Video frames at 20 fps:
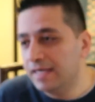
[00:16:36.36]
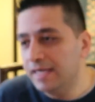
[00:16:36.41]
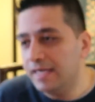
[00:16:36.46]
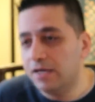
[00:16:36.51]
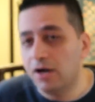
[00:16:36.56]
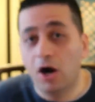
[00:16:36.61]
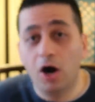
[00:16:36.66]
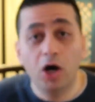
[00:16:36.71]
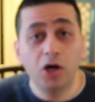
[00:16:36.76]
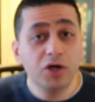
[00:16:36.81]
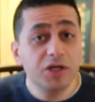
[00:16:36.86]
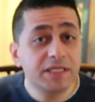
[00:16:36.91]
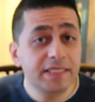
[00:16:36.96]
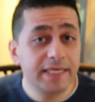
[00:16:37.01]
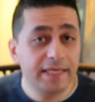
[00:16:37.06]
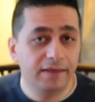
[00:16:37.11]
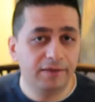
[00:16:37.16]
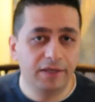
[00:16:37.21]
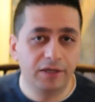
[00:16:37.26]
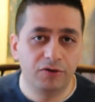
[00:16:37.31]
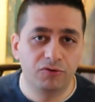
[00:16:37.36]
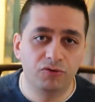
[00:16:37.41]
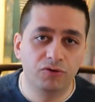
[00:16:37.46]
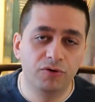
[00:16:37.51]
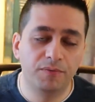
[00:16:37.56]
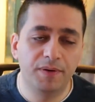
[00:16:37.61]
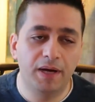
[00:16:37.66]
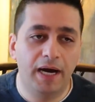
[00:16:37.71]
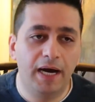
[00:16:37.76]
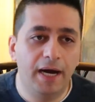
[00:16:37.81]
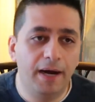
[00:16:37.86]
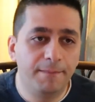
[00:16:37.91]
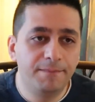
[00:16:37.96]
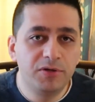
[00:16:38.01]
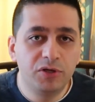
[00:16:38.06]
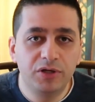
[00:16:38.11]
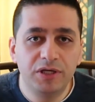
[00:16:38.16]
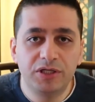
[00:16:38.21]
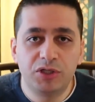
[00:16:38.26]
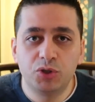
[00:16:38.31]
In auto-scaling group,
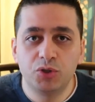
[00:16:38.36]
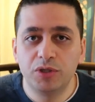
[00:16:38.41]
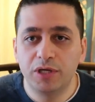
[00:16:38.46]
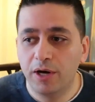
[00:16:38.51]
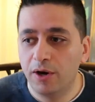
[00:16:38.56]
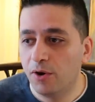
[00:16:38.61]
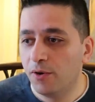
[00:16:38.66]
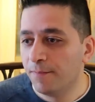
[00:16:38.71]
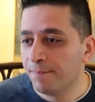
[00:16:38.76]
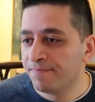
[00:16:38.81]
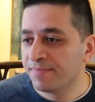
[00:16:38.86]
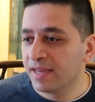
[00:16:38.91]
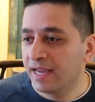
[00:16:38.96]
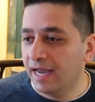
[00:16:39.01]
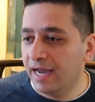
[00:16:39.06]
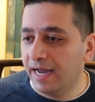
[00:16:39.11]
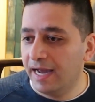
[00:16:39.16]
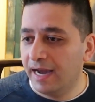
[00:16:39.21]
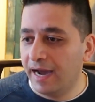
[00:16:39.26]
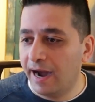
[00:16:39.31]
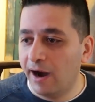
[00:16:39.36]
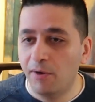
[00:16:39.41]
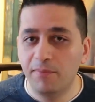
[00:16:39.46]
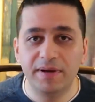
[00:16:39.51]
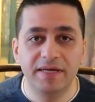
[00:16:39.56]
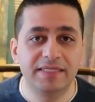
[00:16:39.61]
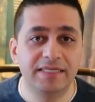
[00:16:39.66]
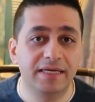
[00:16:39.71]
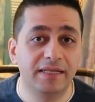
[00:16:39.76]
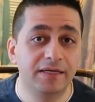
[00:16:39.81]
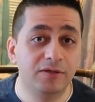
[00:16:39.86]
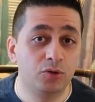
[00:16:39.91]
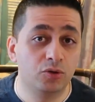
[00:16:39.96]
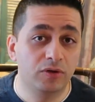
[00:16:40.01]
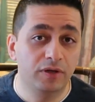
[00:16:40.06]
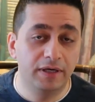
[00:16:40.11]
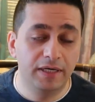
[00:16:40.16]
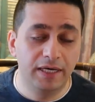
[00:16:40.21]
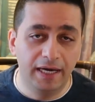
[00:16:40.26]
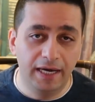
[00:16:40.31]
you need to know how basically
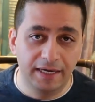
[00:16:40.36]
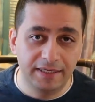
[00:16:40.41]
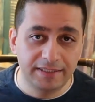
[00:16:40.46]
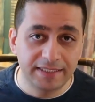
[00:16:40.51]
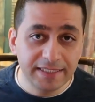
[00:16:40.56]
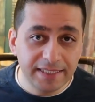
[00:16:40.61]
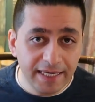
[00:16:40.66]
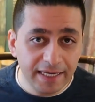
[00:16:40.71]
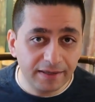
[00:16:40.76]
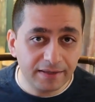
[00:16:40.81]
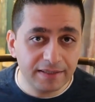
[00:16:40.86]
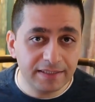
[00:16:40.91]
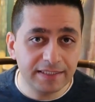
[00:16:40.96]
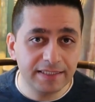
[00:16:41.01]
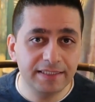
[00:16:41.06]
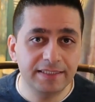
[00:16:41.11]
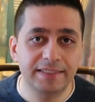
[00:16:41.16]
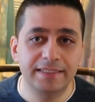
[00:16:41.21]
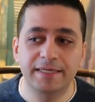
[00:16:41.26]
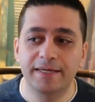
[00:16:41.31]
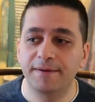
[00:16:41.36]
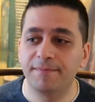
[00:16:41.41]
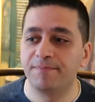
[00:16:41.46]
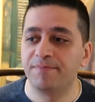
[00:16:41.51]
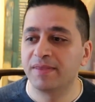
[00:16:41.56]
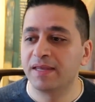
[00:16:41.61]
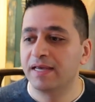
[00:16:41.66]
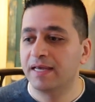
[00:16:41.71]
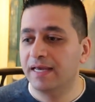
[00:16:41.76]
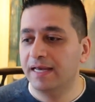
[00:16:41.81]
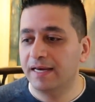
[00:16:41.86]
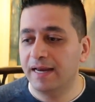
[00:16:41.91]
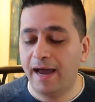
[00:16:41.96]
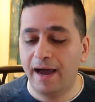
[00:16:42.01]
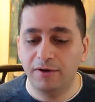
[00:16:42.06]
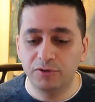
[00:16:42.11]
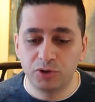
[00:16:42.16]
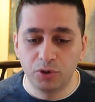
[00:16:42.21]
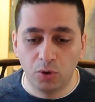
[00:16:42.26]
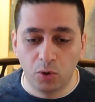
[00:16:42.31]
to scale a system, and
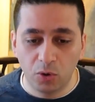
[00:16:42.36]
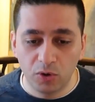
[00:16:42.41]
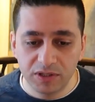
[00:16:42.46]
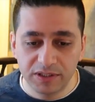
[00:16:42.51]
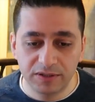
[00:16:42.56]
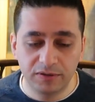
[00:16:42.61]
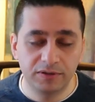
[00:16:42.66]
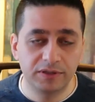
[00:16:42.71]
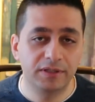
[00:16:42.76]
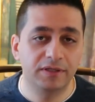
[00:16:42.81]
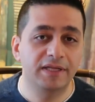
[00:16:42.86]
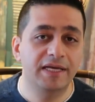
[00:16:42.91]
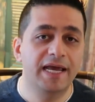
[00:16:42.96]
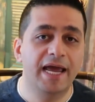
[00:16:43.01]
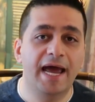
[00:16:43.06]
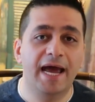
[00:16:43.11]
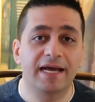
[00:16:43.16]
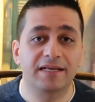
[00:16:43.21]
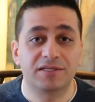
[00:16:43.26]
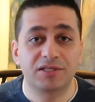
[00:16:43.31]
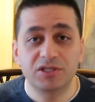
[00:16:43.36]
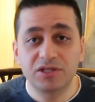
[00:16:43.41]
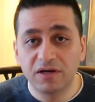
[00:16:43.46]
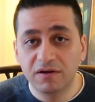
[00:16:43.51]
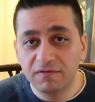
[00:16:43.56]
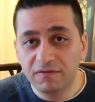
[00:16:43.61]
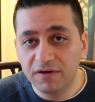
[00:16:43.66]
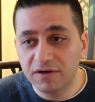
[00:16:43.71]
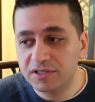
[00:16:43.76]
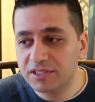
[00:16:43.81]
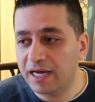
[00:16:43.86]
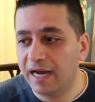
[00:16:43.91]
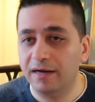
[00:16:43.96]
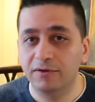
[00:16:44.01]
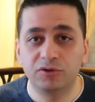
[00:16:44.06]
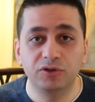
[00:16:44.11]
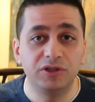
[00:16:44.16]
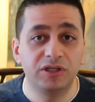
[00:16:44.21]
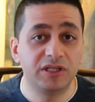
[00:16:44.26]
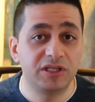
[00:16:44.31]
how to horizontally add servers,
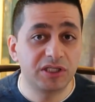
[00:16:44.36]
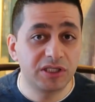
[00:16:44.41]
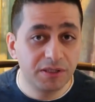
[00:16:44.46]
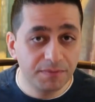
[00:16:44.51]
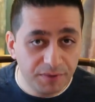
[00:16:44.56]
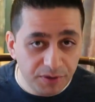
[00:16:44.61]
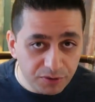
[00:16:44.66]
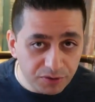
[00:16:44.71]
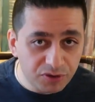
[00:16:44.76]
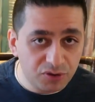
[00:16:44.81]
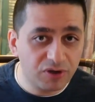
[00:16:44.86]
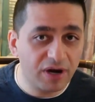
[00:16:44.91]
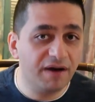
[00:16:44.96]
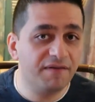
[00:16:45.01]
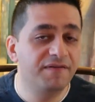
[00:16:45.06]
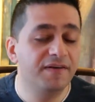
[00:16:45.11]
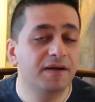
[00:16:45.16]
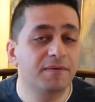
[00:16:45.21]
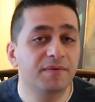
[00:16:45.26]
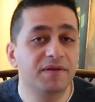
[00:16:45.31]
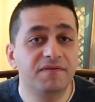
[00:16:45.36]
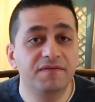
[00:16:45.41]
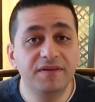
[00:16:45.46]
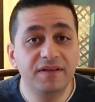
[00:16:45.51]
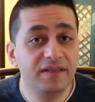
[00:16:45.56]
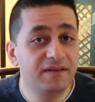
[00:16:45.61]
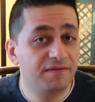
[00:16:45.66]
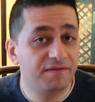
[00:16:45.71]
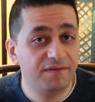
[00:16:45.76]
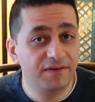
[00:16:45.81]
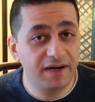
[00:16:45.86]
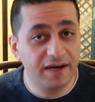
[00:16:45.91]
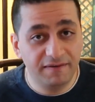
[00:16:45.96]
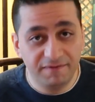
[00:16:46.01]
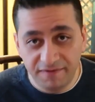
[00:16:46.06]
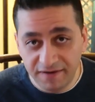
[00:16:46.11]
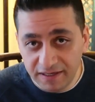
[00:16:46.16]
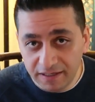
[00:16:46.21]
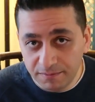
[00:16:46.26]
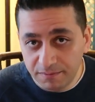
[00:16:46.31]
how to distribute traffic between different
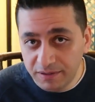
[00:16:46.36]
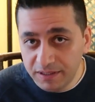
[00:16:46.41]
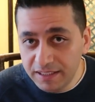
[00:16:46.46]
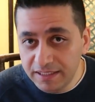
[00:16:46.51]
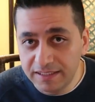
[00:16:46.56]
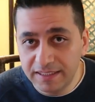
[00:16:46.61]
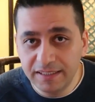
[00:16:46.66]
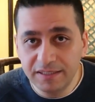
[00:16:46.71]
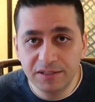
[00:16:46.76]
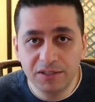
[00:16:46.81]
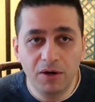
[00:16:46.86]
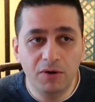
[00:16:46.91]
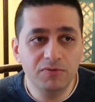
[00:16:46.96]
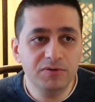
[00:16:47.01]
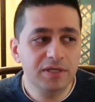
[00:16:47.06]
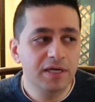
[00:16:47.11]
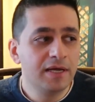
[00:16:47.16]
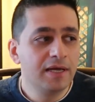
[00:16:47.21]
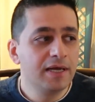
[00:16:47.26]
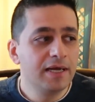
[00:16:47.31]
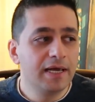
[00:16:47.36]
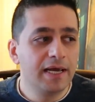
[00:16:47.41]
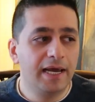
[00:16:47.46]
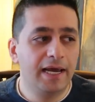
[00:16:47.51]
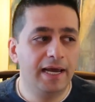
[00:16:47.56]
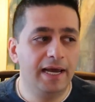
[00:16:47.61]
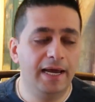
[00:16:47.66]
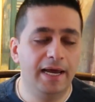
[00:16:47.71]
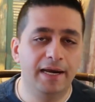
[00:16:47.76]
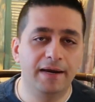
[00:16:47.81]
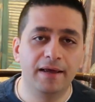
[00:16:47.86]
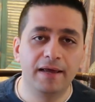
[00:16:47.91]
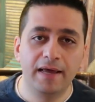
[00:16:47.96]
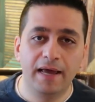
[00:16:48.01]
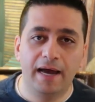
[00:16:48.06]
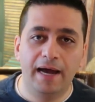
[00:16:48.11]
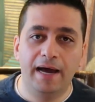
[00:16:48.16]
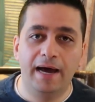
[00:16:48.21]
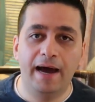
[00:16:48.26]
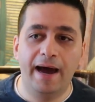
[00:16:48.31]
availability zones, and
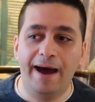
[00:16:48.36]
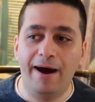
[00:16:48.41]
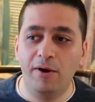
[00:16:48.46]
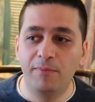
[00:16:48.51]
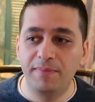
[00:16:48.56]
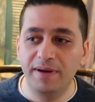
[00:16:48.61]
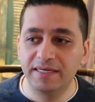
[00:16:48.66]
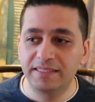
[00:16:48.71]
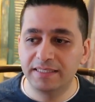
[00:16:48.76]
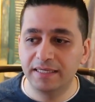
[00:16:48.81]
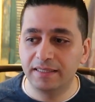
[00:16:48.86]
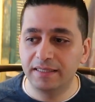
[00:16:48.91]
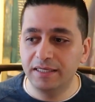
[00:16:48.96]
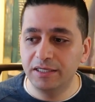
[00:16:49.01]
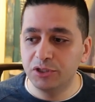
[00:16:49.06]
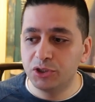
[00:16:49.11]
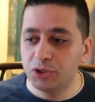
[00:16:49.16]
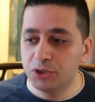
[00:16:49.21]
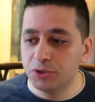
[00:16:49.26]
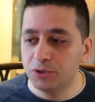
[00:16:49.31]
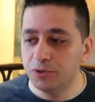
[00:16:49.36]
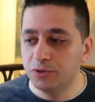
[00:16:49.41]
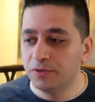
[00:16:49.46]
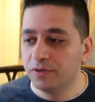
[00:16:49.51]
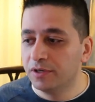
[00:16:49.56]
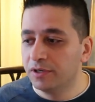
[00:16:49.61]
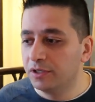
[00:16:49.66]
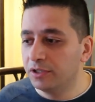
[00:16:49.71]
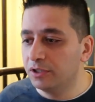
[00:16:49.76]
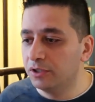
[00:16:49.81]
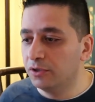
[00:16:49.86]
how basically to